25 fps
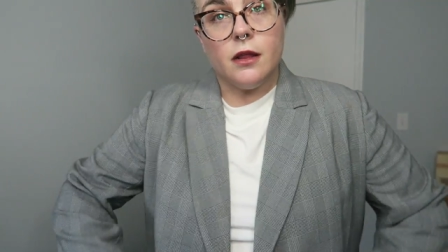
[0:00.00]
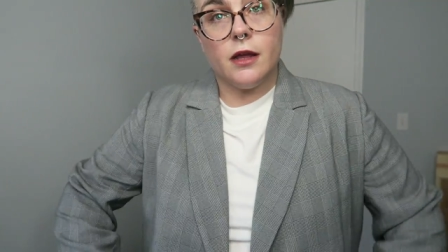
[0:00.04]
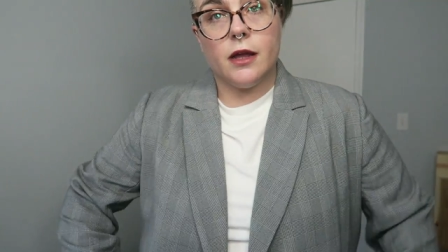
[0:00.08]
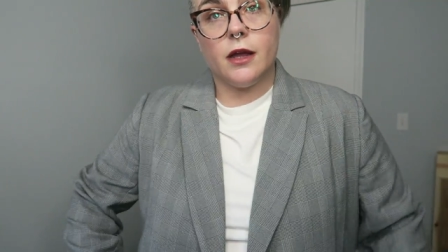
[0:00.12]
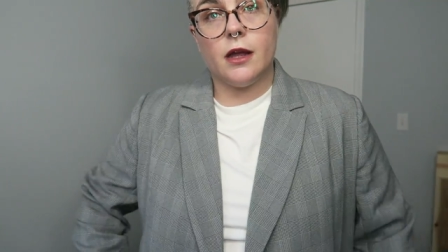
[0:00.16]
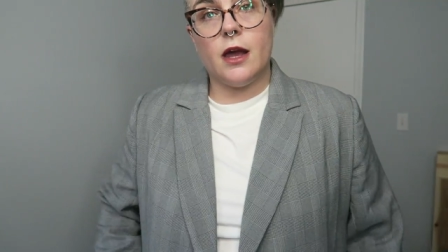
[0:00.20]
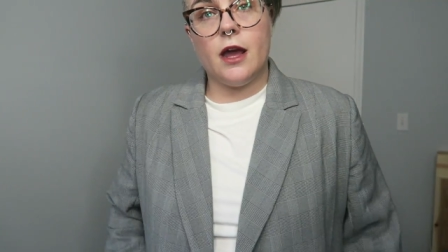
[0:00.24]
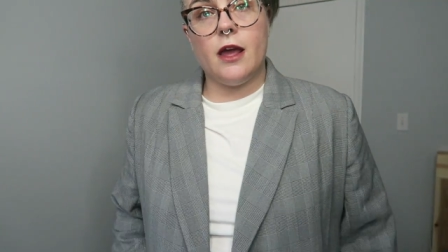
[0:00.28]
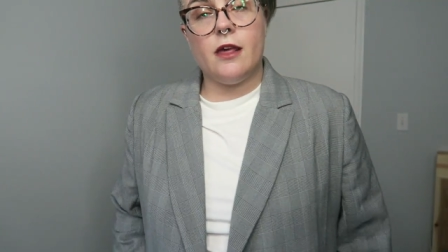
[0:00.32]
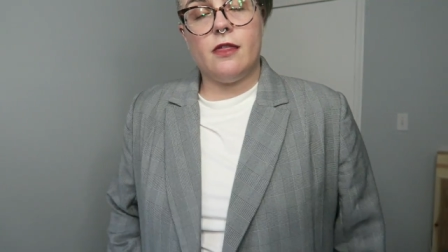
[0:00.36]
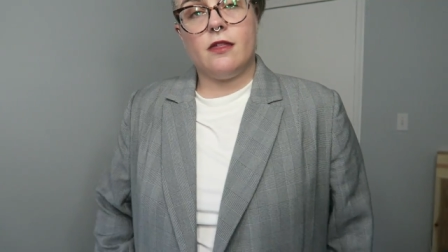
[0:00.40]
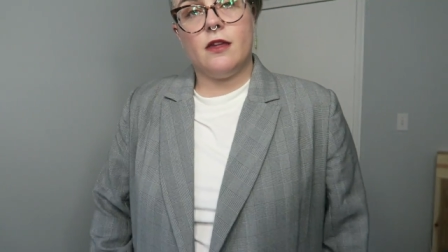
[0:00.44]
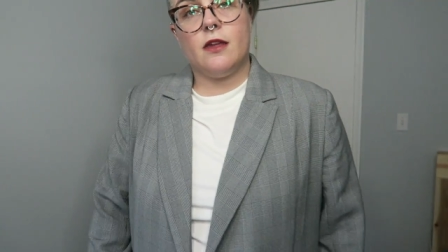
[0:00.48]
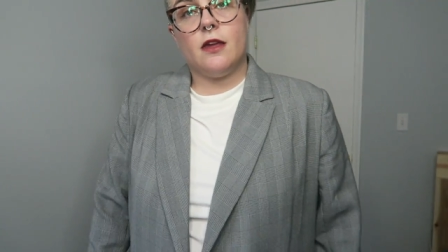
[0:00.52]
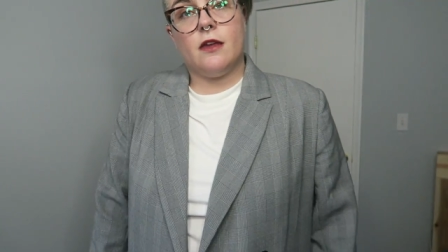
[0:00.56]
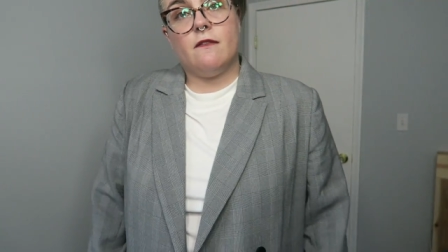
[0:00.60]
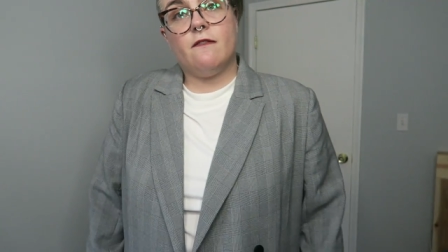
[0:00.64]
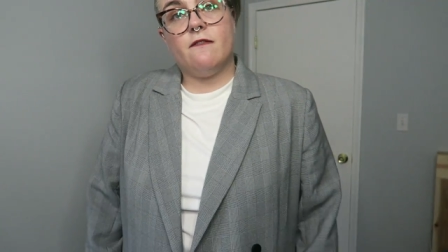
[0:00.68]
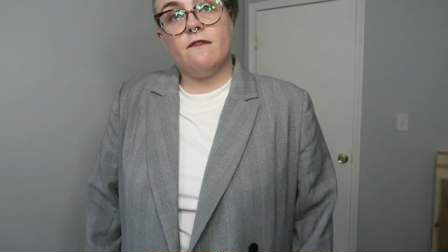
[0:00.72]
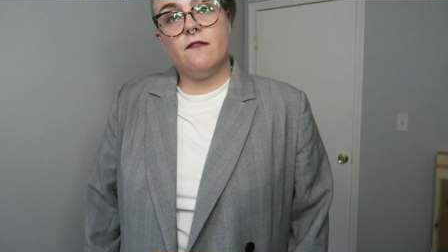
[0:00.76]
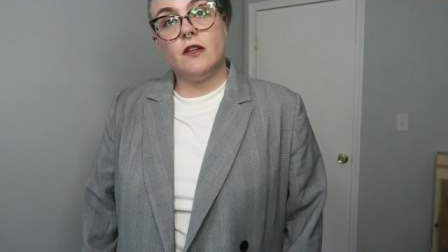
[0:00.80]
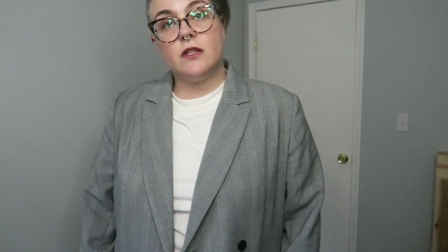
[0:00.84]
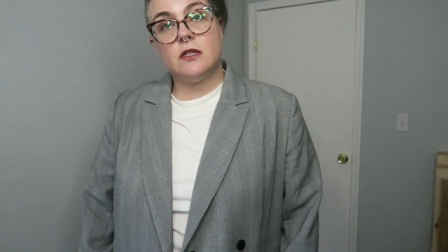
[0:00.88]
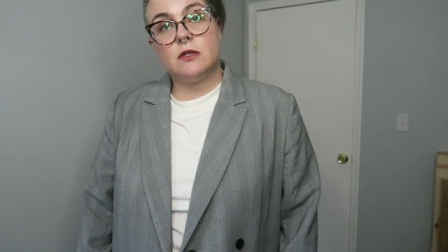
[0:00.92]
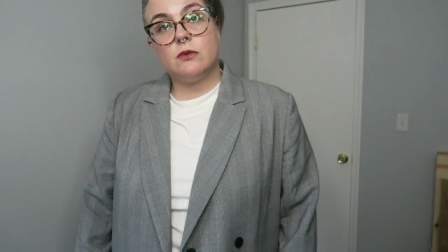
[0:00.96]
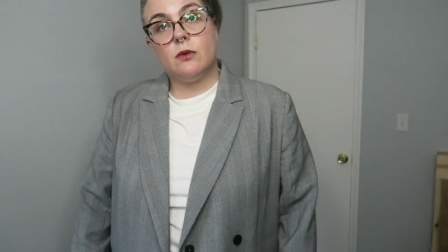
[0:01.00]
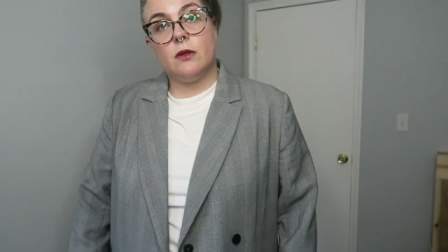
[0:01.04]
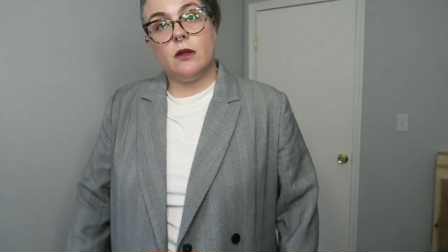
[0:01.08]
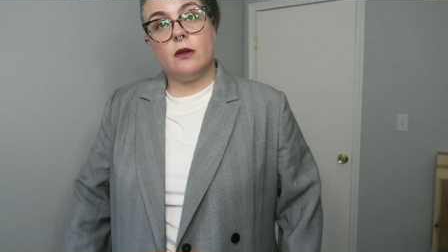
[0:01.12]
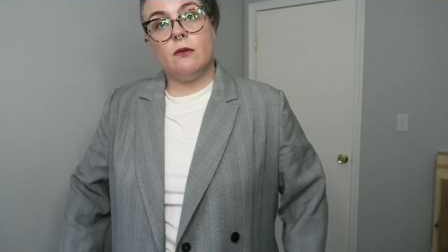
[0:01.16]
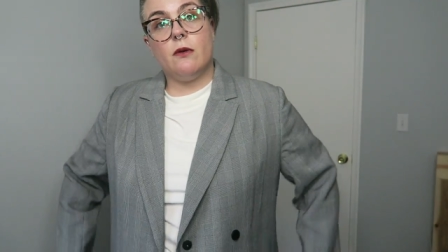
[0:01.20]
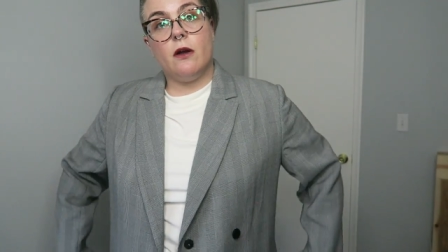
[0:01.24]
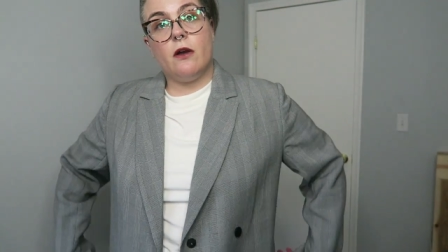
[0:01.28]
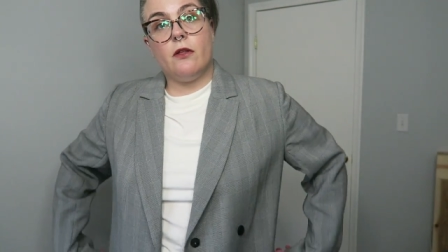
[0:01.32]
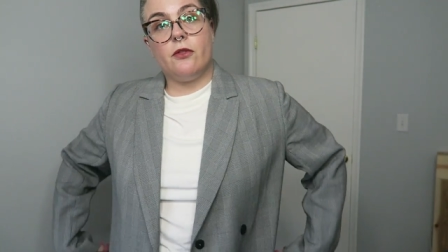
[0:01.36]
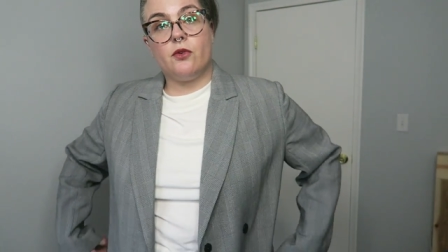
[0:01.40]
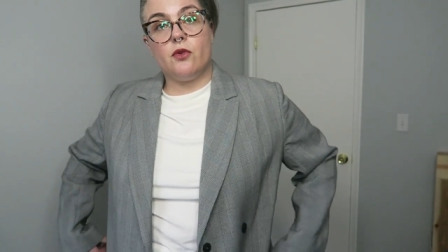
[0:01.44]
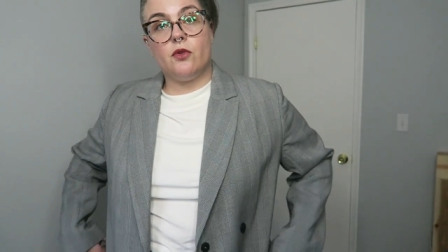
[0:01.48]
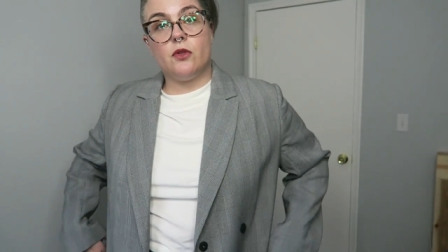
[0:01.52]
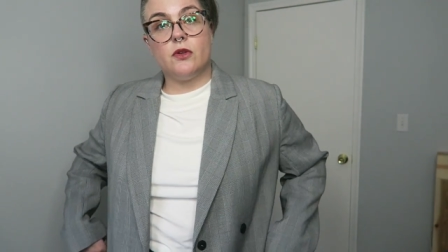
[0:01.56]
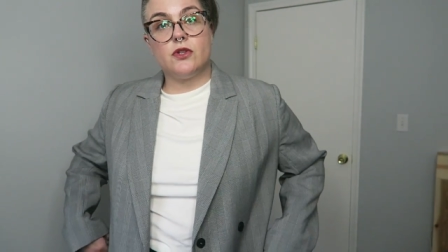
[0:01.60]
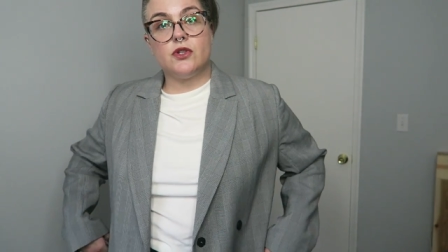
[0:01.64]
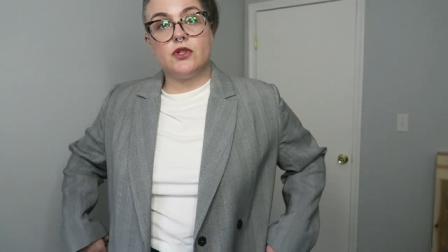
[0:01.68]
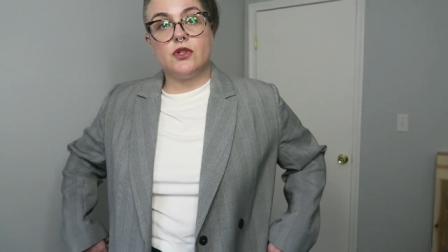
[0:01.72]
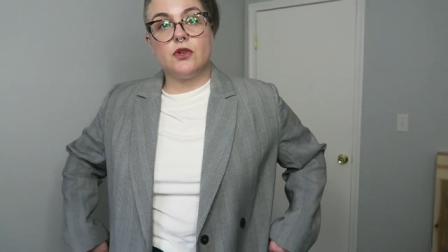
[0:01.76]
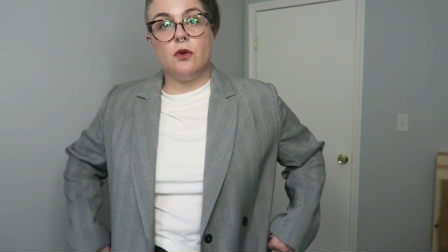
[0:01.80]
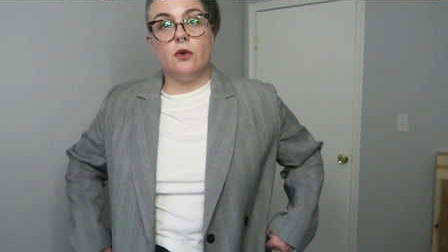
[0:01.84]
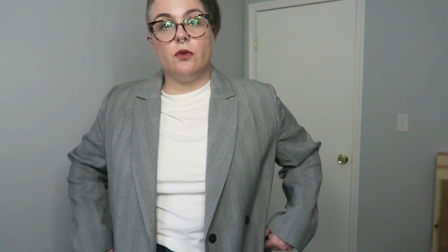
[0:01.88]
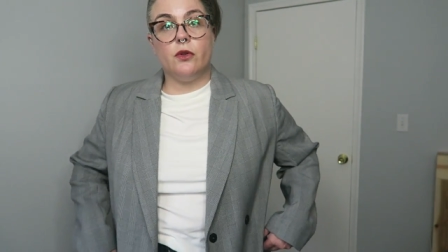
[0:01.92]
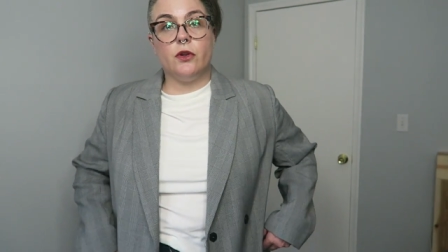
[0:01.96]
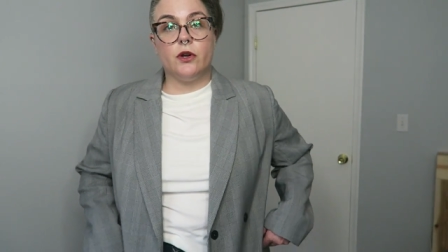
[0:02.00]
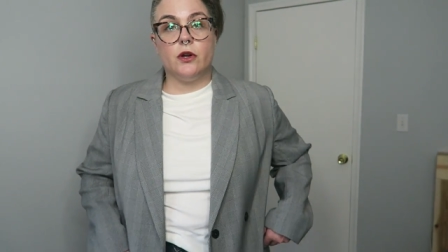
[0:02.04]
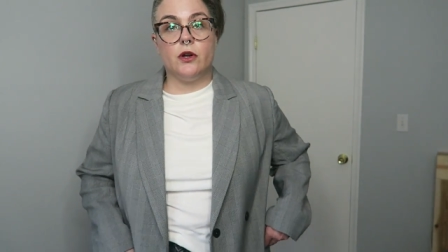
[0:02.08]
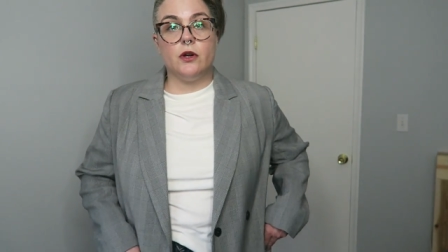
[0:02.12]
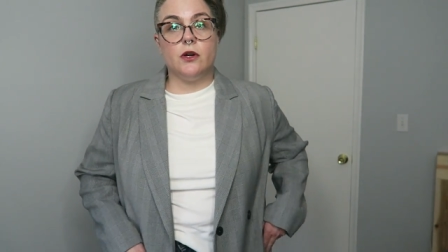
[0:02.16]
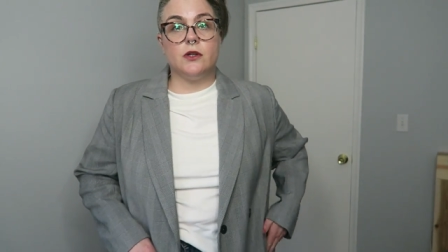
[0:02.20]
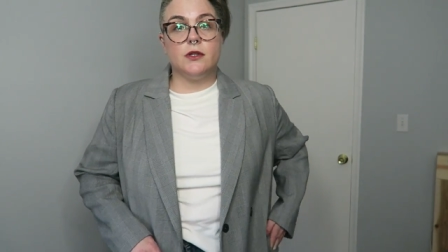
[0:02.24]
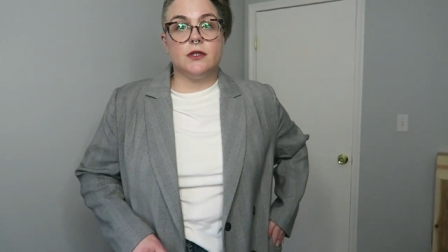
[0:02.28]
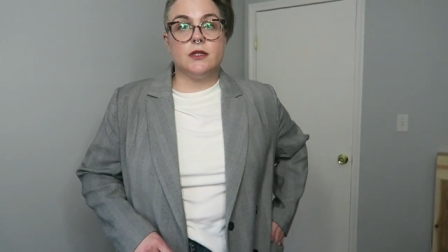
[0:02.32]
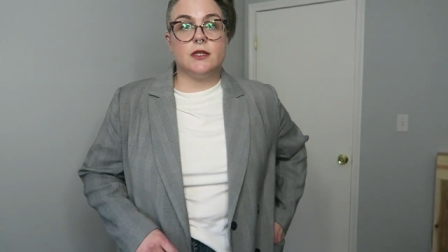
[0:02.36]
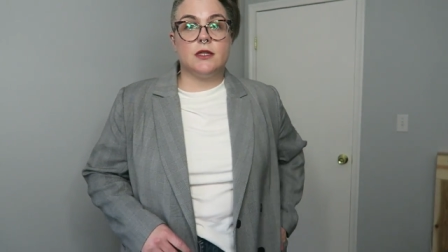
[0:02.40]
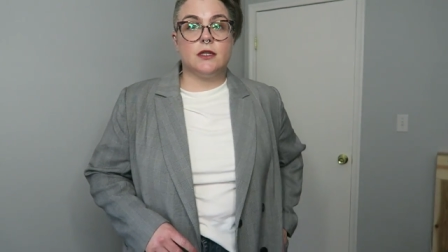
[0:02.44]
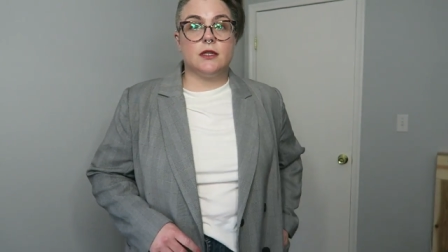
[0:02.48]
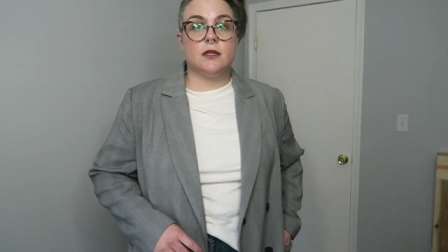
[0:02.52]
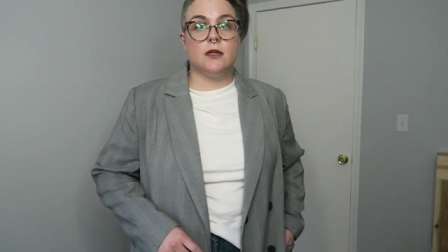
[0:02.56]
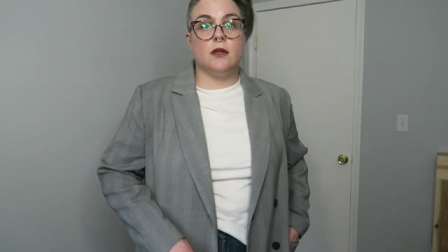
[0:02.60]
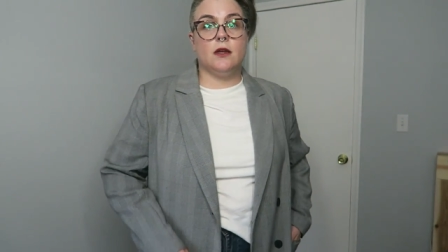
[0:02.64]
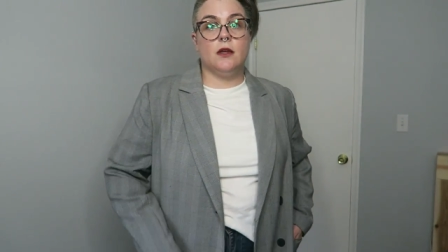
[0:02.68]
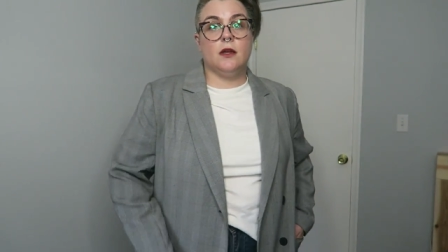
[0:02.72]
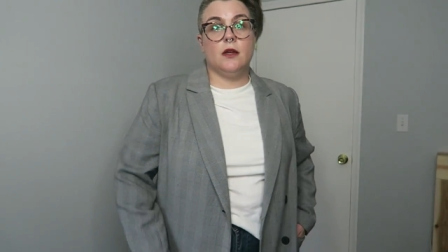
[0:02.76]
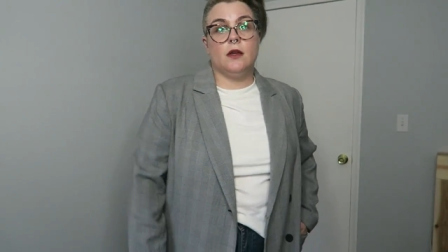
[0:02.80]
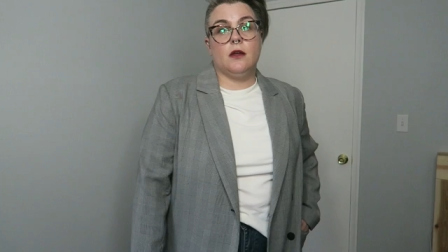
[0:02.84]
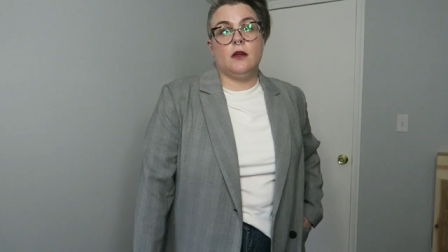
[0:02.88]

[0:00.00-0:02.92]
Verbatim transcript: Like I think it fits really well through the shoulders.